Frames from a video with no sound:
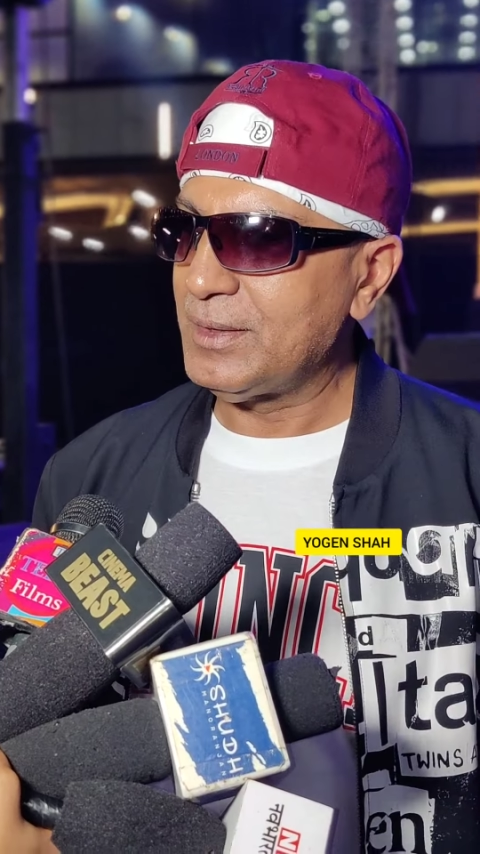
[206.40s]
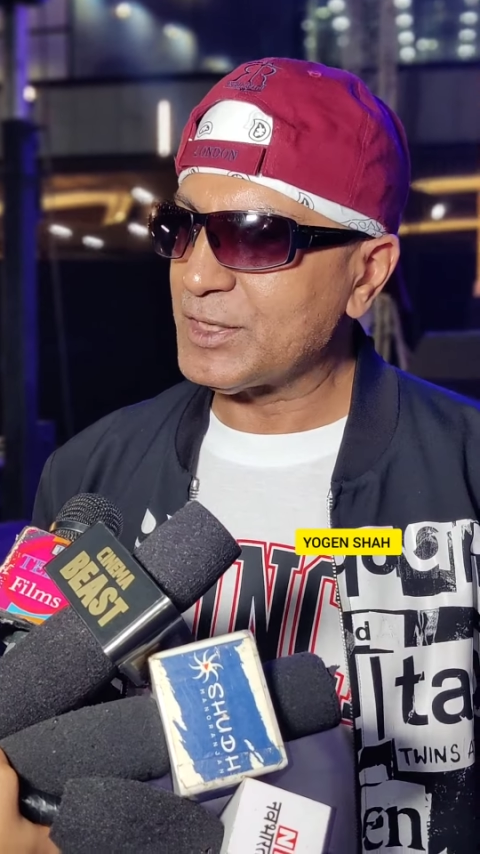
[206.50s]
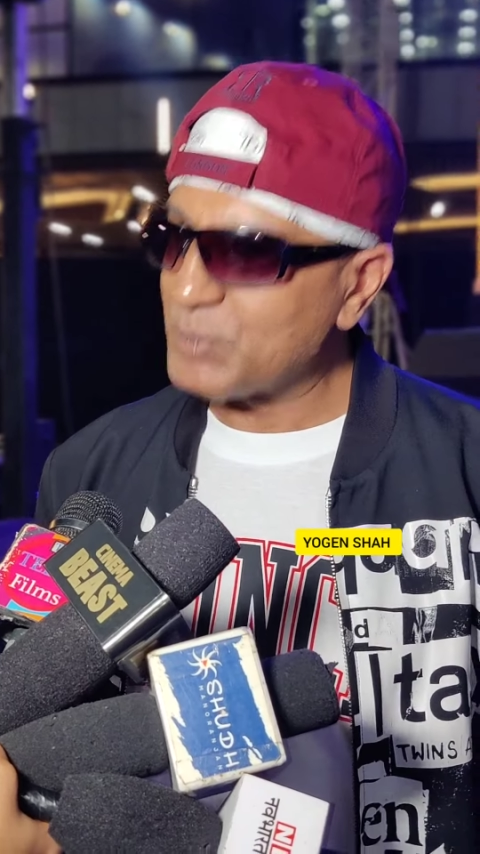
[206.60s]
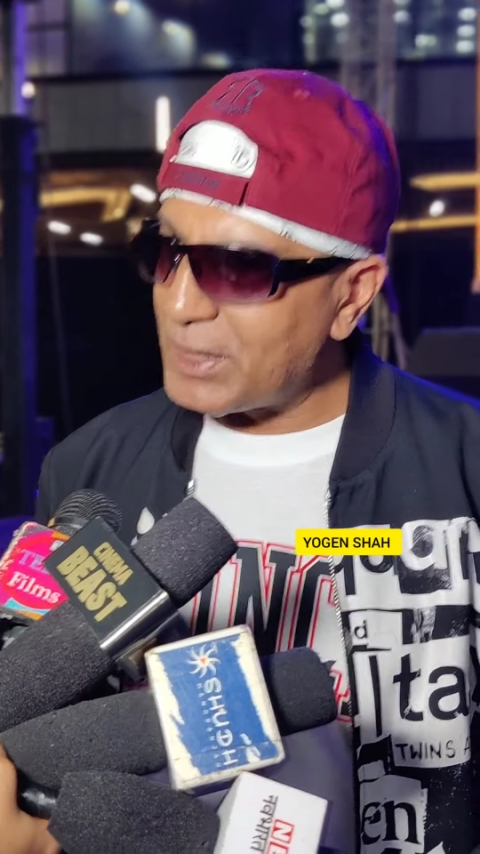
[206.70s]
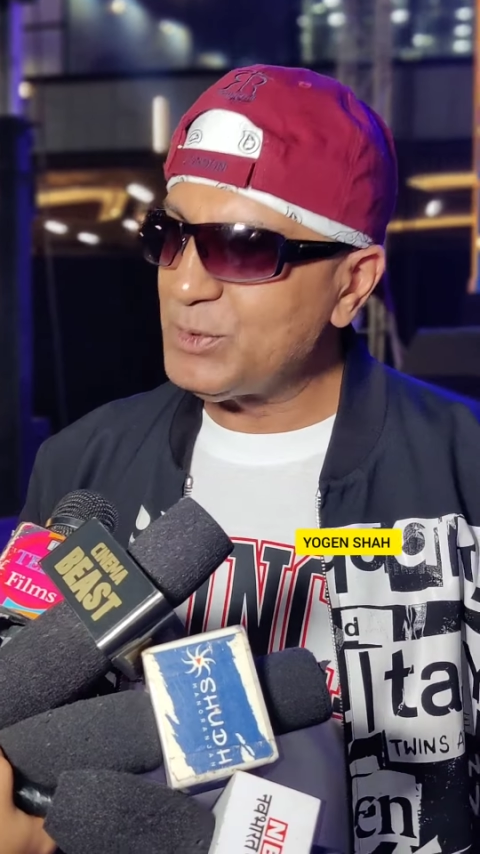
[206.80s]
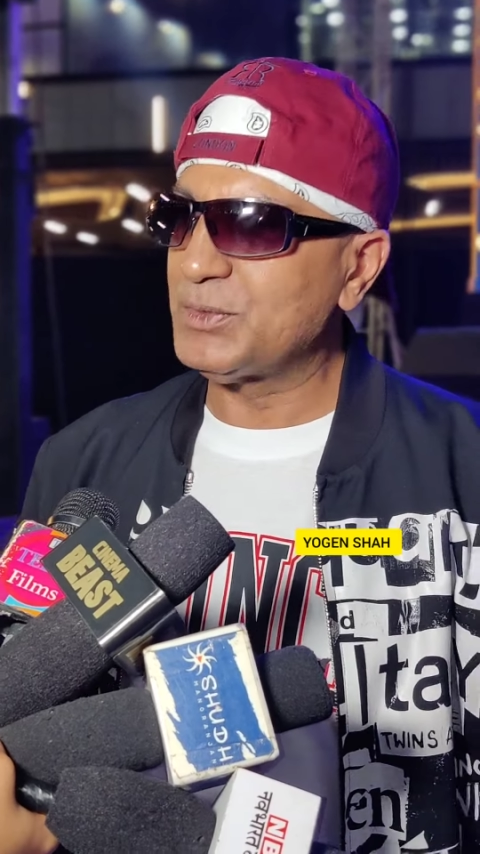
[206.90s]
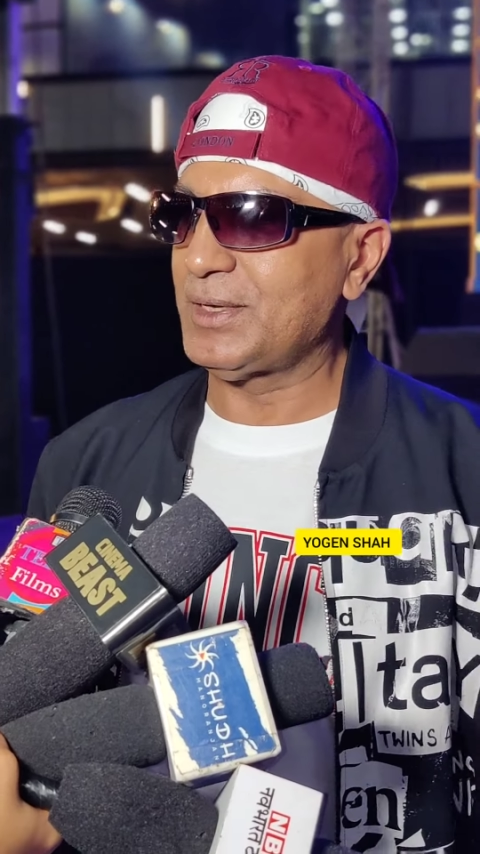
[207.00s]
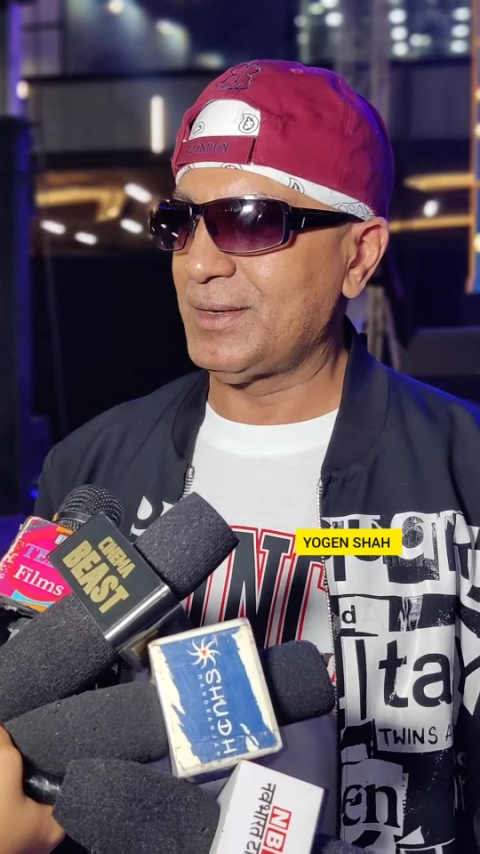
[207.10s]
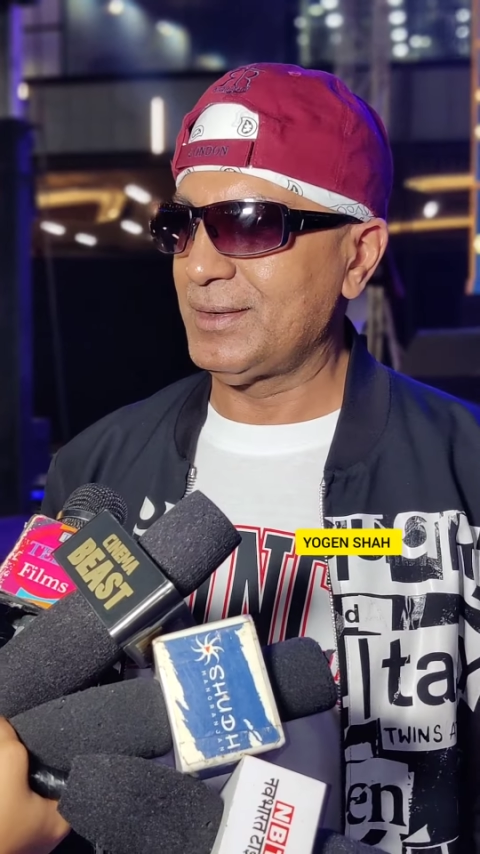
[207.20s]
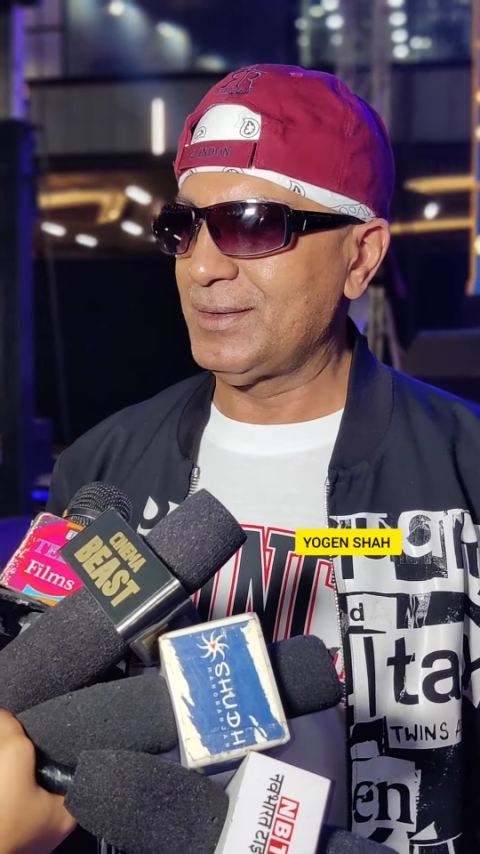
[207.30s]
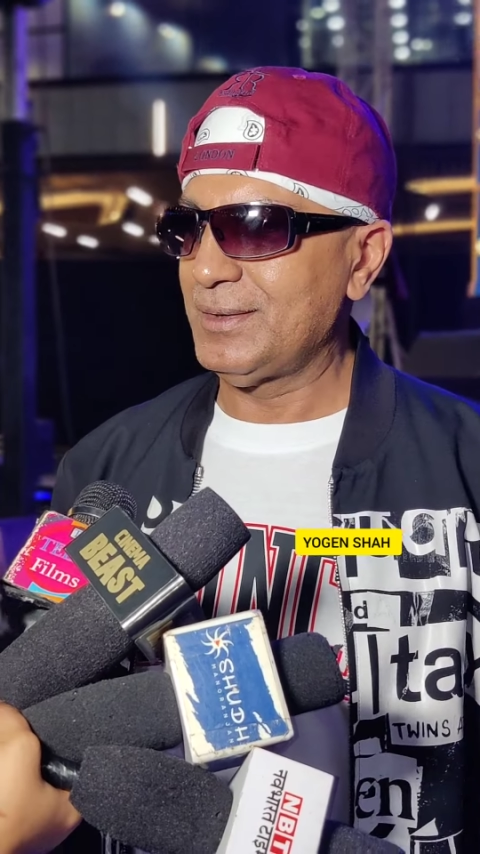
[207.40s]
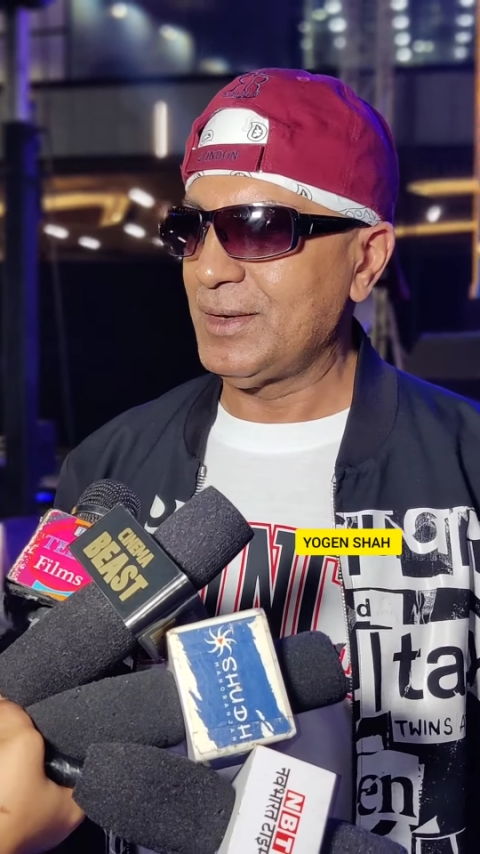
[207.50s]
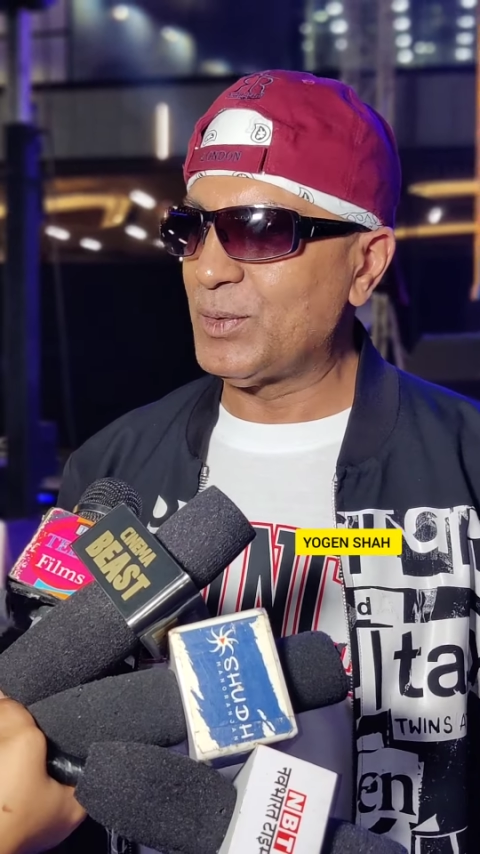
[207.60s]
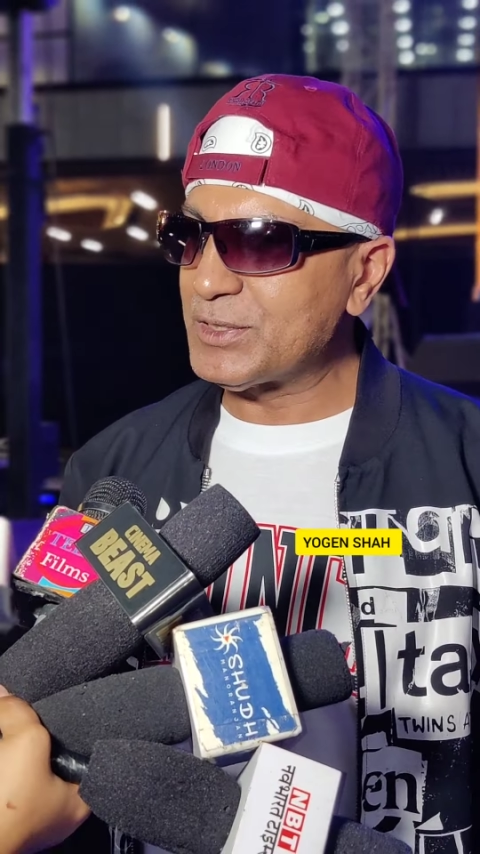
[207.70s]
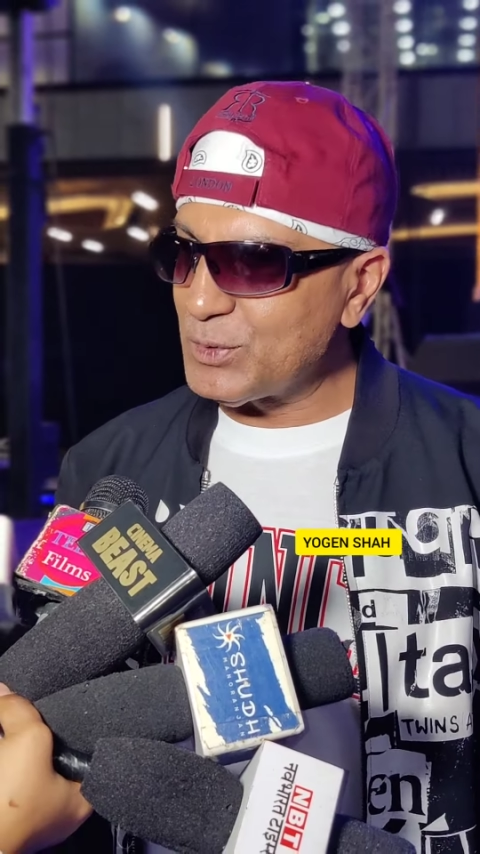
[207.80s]
That's my new thing. I
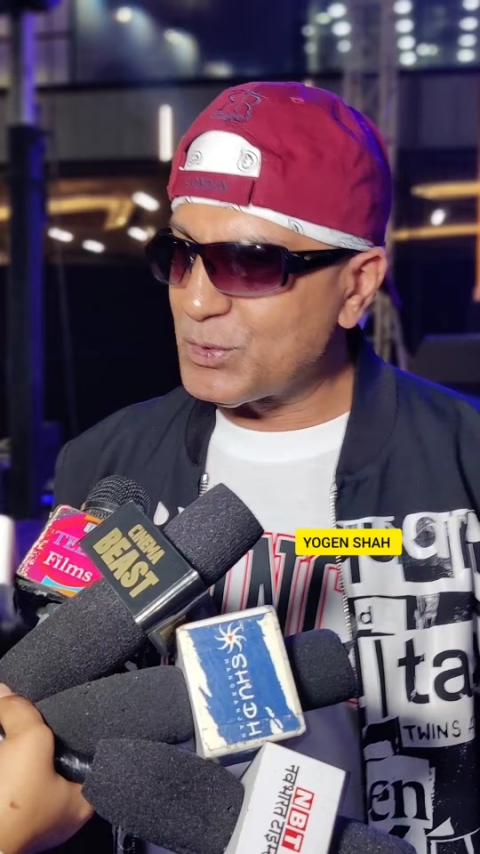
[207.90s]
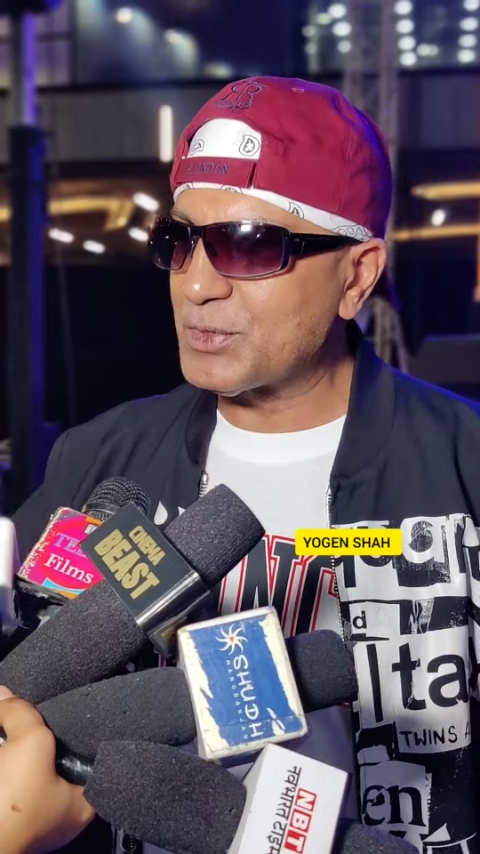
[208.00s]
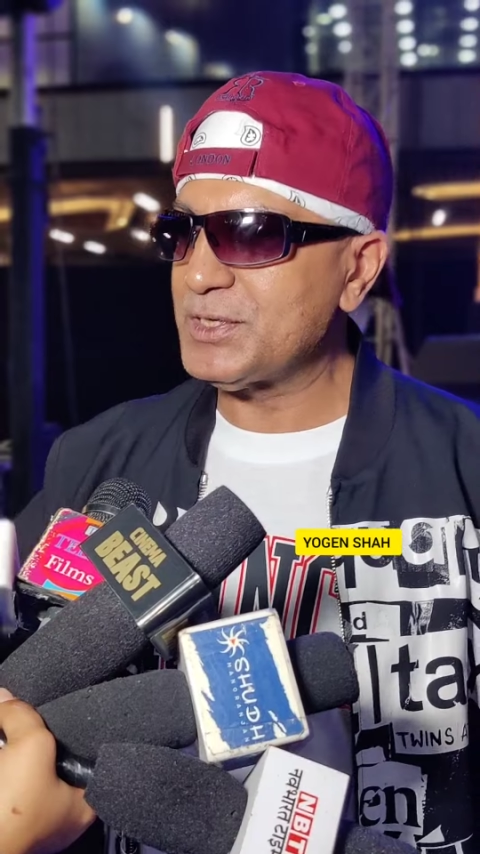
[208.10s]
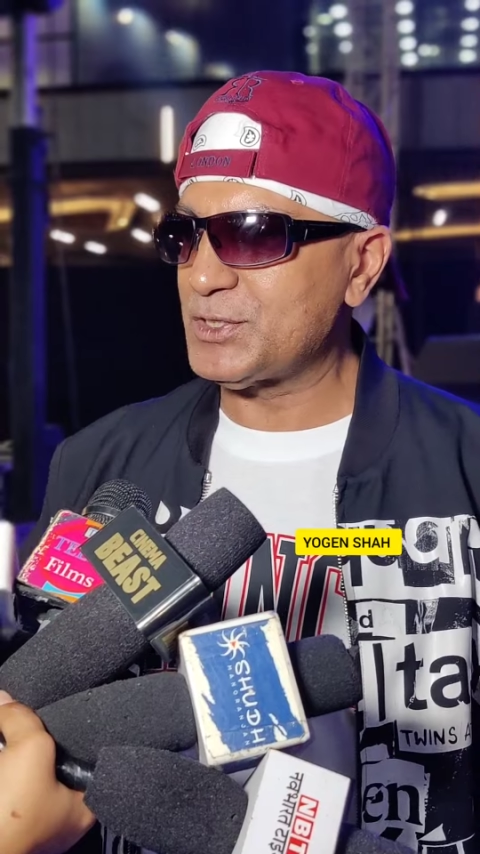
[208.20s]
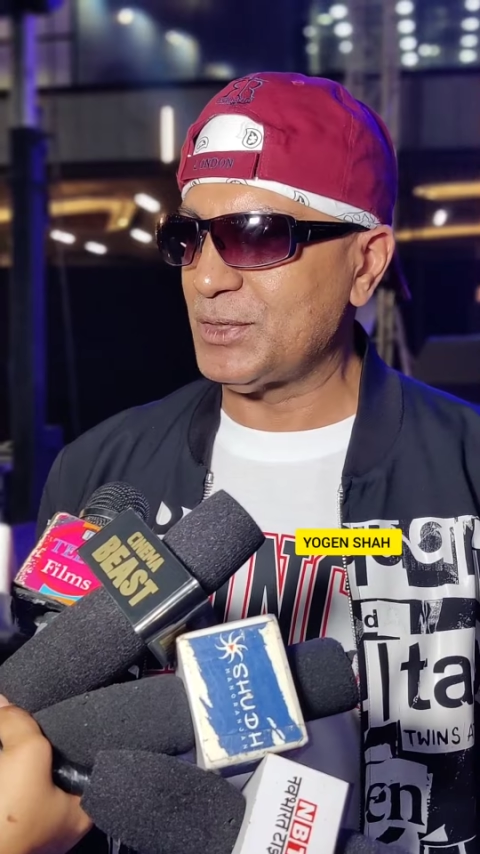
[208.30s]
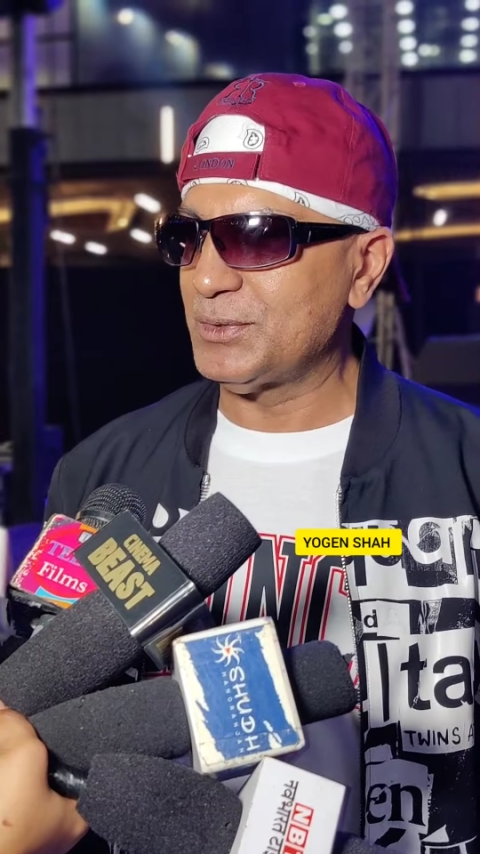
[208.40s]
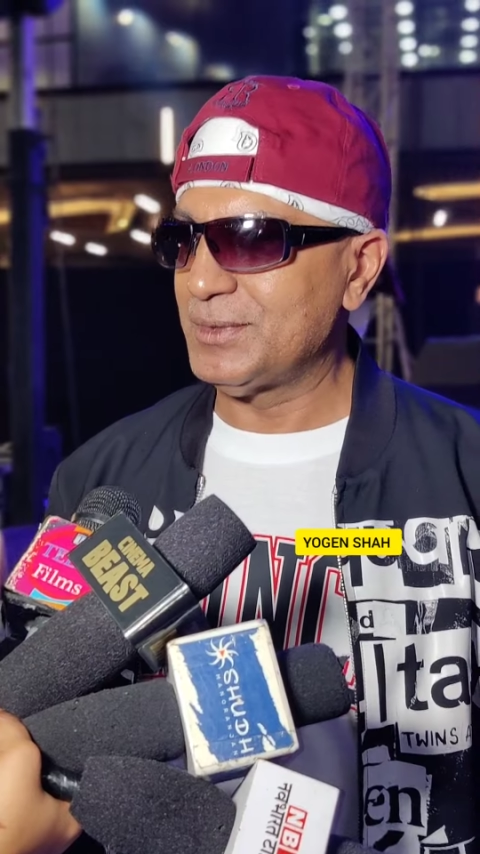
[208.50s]
want to do a cookery show.